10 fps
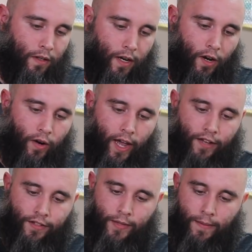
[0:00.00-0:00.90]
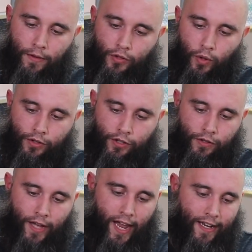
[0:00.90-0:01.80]
Okay, September's
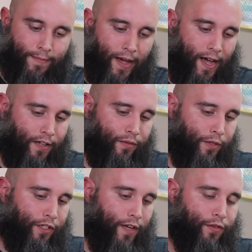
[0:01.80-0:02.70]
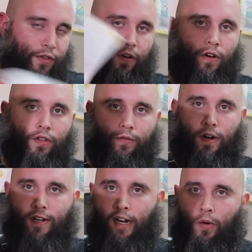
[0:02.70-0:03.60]
Quilter's Candy Box, which gives you all the
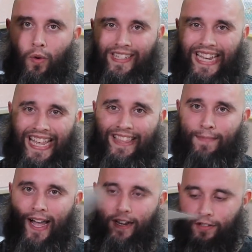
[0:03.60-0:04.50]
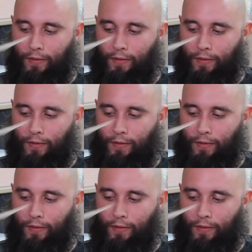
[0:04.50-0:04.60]
rundown of what's in the box.